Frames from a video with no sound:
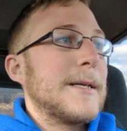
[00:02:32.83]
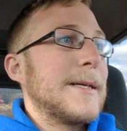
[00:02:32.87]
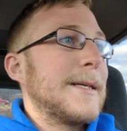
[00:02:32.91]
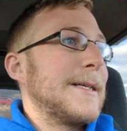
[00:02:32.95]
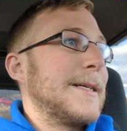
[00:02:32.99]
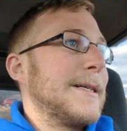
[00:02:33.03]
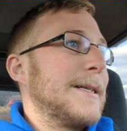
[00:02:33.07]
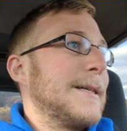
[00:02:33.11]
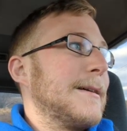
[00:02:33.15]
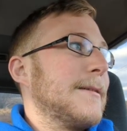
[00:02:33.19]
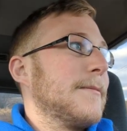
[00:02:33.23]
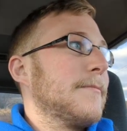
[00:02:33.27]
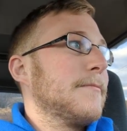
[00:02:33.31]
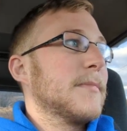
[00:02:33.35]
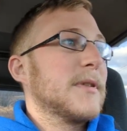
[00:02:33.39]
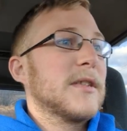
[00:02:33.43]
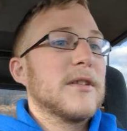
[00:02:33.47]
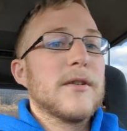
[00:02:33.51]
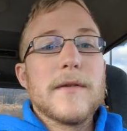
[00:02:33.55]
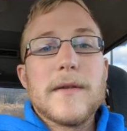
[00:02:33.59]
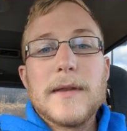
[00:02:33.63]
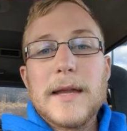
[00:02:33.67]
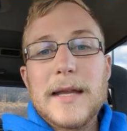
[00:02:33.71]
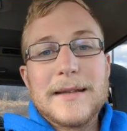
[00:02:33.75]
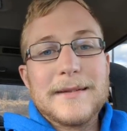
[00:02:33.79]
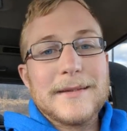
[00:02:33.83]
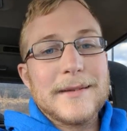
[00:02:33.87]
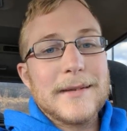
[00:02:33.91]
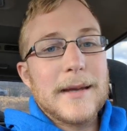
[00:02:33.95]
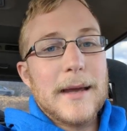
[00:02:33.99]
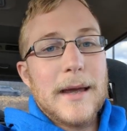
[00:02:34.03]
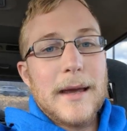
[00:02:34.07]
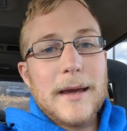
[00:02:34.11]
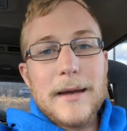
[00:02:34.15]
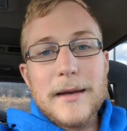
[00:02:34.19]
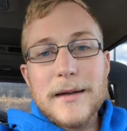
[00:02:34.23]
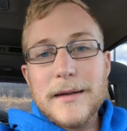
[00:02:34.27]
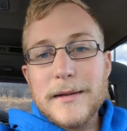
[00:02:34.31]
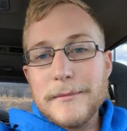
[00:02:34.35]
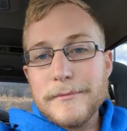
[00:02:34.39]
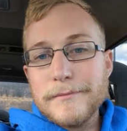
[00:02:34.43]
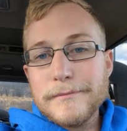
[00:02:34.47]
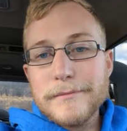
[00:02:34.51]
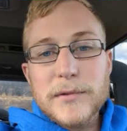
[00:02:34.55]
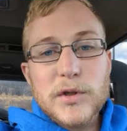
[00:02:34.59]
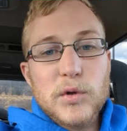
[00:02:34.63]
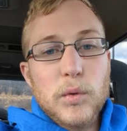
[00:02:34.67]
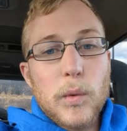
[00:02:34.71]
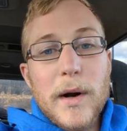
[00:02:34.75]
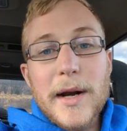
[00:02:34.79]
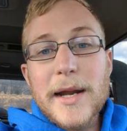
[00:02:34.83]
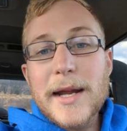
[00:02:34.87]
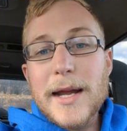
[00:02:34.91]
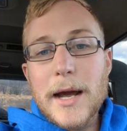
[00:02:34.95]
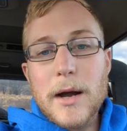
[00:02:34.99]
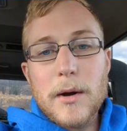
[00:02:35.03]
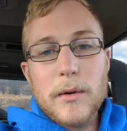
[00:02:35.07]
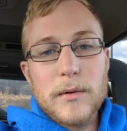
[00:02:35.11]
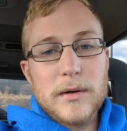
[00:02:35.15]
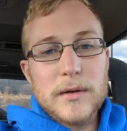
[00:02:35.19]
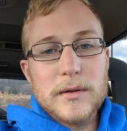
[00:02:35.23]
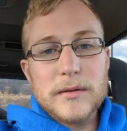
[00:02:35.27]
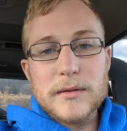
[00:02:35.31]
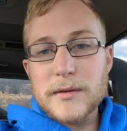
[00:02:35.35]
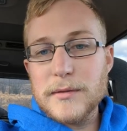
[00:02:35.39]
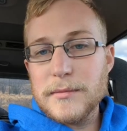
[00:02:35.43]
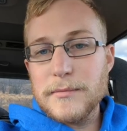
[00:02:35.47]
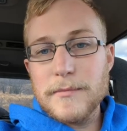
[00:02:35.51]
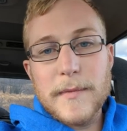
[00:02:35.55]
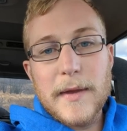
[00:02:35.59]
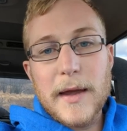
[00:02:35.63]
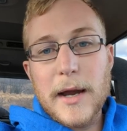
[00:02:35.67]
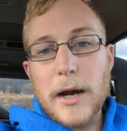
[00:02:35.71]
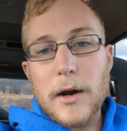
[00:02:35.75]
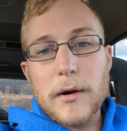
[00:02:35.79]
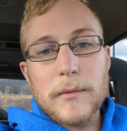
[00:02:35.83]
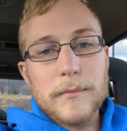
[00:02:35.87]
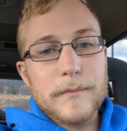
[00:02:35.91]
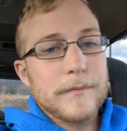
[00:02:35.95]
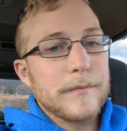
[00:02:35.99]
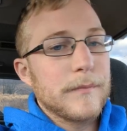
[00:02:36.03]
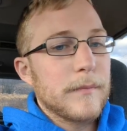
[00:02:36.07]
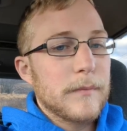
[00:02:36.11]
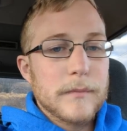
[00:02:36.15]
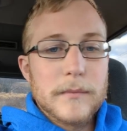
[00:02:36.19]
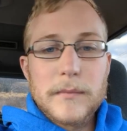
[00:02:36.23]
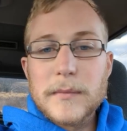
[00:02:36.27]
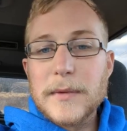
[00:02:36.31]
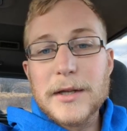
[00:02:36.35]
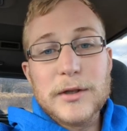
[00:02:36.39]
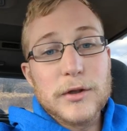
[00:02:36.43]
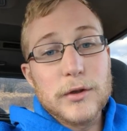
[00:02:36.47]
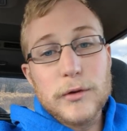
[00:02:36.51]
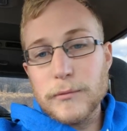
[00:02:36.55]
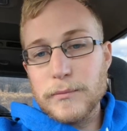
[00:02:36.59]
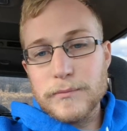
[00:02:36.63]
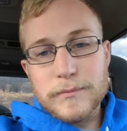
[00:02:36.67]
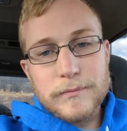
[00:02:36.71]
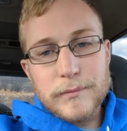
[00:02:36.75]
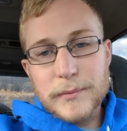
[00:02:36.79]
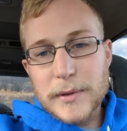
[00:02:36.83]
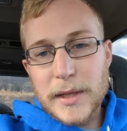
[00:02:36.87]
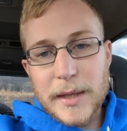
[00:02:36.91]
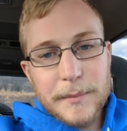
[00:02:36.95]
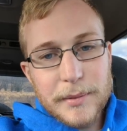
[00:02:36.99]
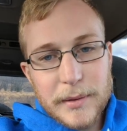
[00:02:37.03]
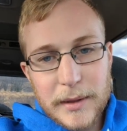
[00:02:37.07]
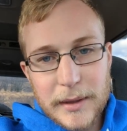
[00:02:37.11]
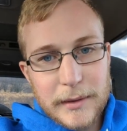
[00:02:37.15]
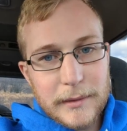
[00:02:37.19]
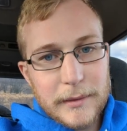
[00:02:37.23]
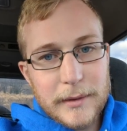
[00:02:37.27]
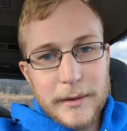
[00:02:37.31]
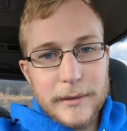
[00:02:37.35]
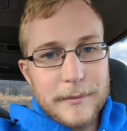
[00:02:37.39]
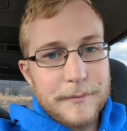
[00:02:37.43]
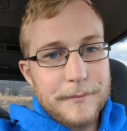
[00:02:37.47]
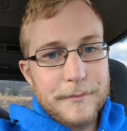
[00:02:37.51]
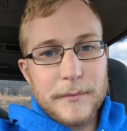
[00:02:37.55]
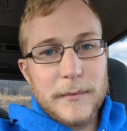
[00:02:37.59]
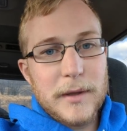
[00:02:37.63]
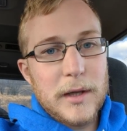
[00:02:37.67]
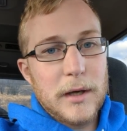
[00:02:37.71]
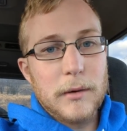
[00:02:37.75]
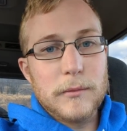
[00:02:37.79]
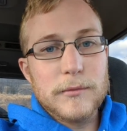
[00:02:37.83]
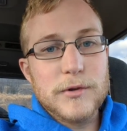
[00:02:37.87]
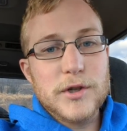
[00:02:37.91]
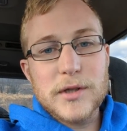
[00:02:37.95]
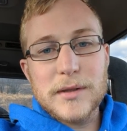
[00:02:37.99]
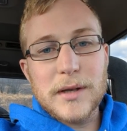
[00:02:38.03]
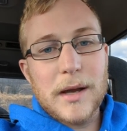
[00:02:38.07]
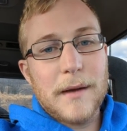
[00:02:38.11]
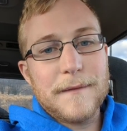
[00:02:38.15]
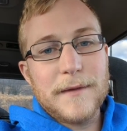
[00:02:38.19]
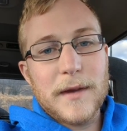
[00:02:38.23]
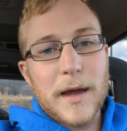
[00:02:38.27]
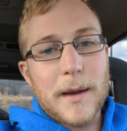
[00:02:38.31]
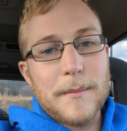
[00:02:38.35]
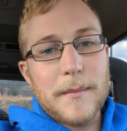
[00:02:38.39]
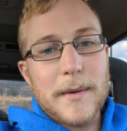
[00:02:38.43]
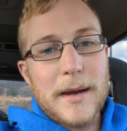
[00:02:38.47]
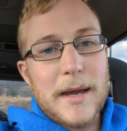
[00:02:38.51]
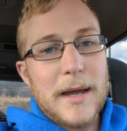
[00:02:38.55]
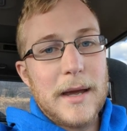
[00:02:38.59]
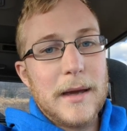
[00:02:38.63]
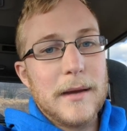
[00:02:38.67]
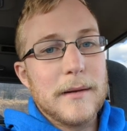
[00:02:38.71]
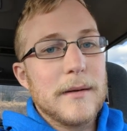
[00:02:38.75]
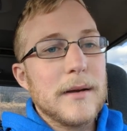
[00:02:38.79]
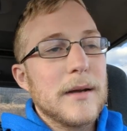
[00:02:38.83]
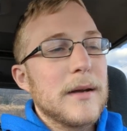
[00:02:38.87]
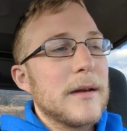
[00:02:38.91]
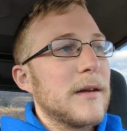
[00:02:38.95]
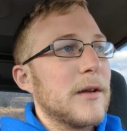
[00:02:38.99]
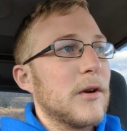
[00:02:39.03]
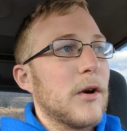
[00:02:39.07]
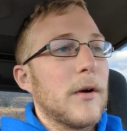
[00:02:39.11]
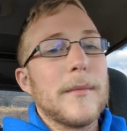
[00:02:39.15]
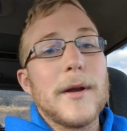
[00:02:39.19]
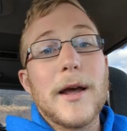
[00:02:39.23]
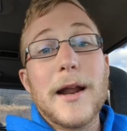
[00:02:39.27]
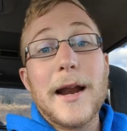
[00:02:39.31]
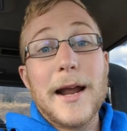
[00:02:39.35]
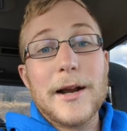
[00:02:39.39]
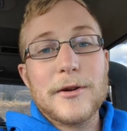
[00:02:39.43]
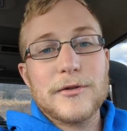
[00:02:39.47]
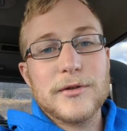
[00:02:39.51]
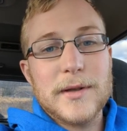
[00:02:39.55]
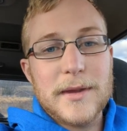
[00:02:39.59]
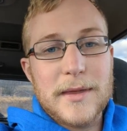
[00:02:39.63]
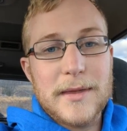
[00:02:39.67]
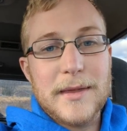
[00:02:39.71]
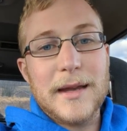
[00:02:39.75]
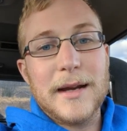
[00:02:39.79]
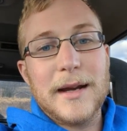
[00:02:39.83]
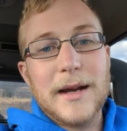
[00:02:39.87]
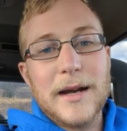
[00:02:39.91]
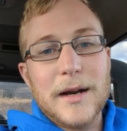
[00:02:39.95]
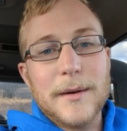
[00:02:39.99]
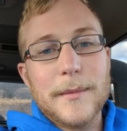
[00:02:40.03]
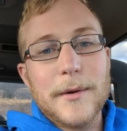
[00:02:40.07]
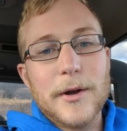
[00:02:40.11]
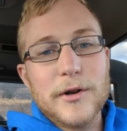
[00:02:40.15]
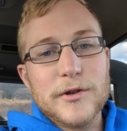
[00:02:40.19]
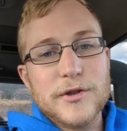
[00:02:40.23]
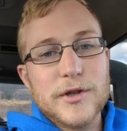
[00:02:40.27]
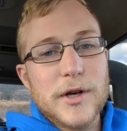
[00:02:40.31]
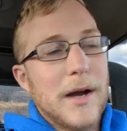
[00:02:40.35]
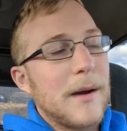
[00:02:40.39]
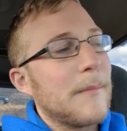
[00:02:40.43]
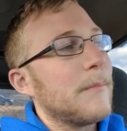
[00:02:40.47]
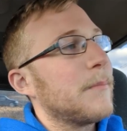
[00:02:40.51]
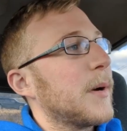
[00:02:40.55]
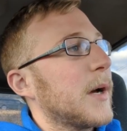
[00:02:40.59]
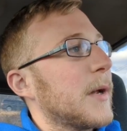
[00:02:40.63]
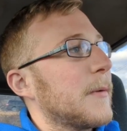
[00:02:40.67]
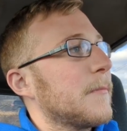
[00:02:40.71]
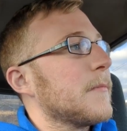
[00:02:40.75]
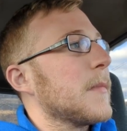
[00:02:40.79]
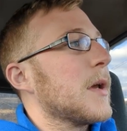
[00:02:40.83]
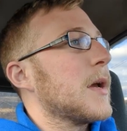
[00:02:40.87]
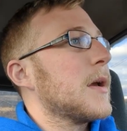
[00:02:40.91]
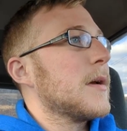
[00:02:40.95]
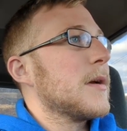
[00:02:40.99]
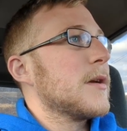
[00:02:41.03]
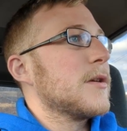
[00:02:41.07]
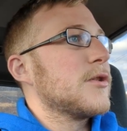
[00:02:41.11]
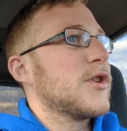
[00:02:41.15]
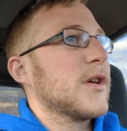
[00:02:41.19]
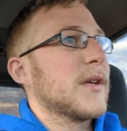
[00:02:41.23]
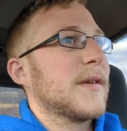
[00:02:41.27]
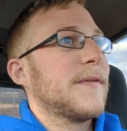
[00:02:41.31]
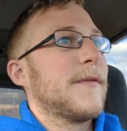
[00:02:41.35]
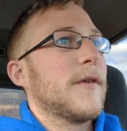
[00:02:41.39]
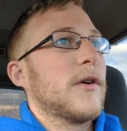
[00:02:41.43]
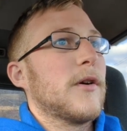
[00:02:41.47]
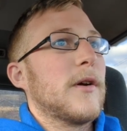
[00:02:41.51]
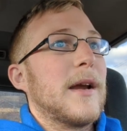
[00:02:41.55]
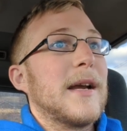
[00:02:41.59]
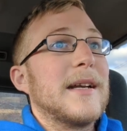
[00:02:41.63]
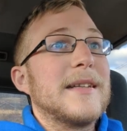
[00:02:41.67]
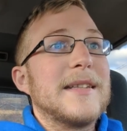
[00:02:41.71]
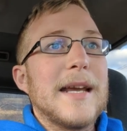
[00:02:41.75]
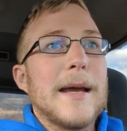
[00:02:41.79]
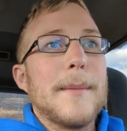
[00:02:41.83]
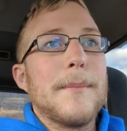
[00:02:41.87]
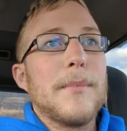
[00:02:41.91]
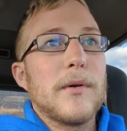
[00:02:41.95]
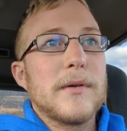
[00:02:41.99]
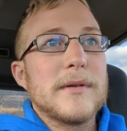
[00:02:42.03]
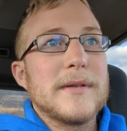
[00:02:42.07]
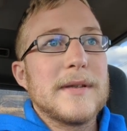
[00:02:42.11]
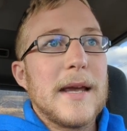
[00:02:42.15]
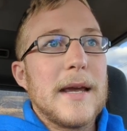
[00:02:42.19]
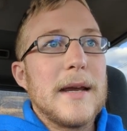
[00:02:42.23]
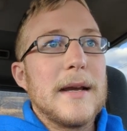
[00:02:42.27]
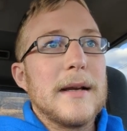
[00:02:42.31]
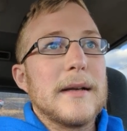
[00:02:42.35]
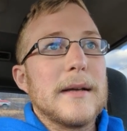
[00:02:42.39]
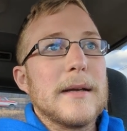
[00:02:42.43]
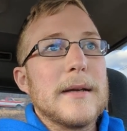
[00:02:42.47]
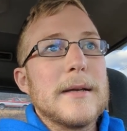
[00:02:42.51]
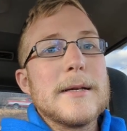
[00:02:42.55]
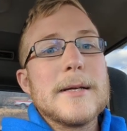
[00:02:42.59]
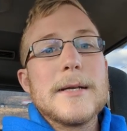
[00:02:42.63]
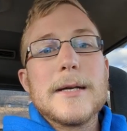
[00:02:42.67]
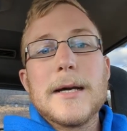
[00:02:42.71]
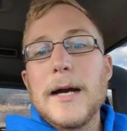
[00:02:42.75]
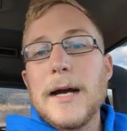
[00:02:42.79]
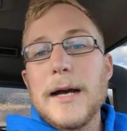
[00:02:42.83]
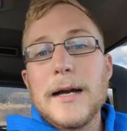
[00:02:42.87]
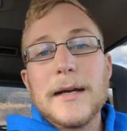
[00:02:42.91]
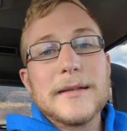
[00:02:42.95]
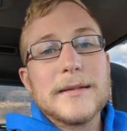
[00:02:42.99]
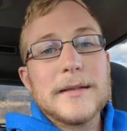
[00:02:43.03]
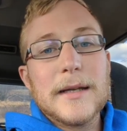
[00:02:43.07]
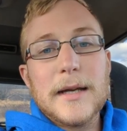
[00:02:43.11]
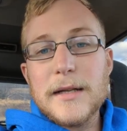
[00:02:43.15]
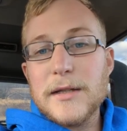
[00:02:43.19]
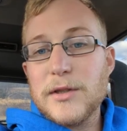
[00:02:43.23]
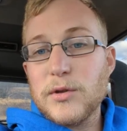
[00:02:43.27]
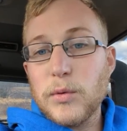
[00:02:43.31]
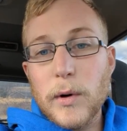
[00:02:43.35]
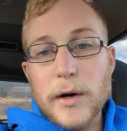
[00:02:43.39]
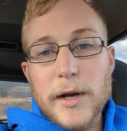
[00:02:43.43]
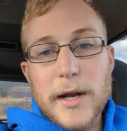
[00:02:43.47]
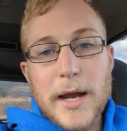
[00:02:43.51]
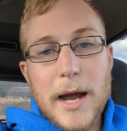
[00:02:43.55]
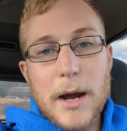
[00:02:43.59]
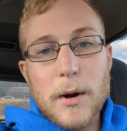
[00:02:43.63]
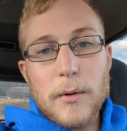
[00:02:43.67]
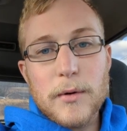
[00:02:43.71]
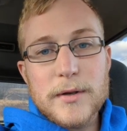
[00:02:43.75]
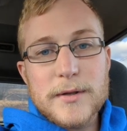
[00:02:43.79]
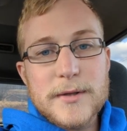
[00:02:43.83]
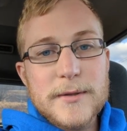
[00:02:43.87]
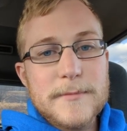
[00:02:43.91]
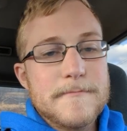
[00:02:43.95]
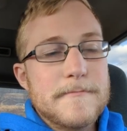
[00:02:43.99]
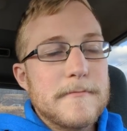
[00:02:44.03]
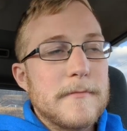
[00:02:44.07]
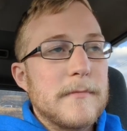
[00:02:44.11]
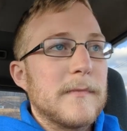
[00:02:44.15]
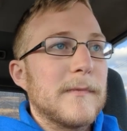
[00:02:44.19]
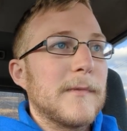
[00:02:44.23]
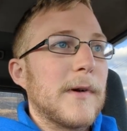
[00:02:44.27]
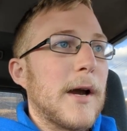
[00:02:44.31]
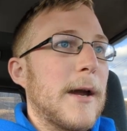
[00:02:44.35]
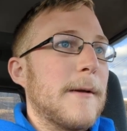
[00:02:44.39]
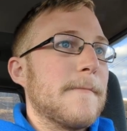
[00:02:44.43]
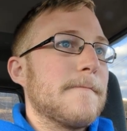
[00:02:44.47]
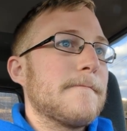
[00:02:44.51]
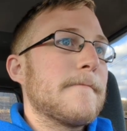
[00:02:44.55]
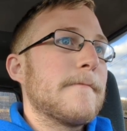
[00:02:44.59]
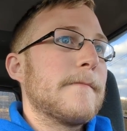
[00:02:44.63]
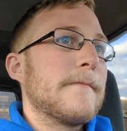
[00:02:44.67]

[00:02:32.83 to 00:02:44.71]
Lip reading: So let's say 20 hours there. These are completely, just off the top of my head. I'm not actually thinking about a job, but just for example's sake, say 20 hours, right?